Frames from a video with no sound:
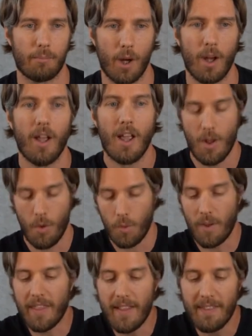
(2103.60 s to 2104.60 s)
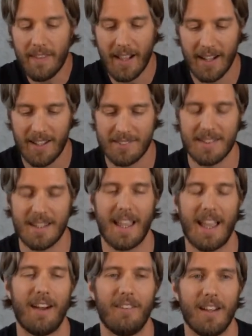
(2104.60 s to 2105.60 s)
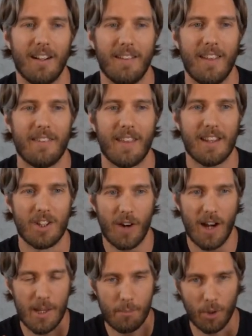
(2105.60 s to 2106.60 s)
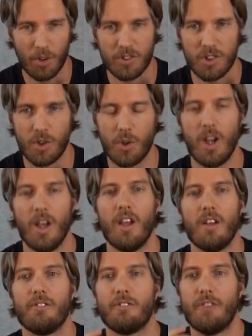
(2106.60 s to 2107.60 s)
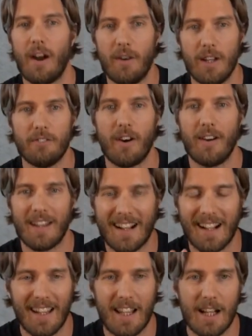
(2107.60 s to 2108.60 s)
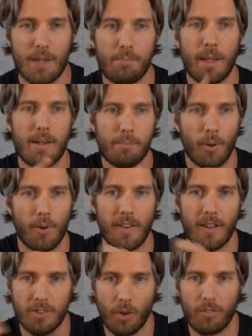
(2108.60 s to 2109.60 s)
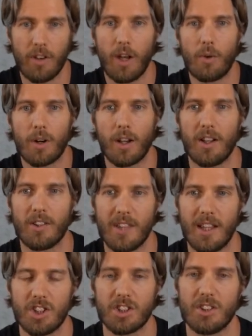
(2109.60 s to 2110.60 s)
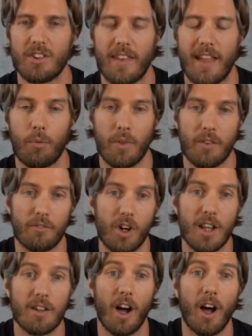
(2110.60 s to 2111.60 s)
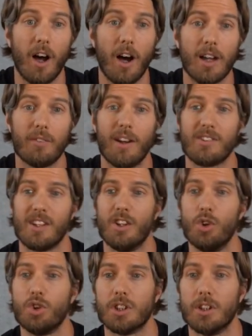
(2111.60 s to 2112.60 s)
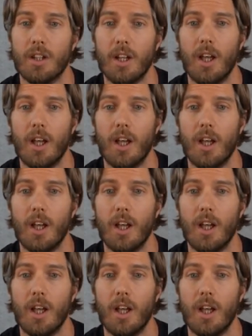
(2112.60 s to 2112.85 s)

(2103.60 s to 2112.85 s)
But within that listening area, then you're able to very, very clearly pinpoint the sort of localization to that with a really high resolution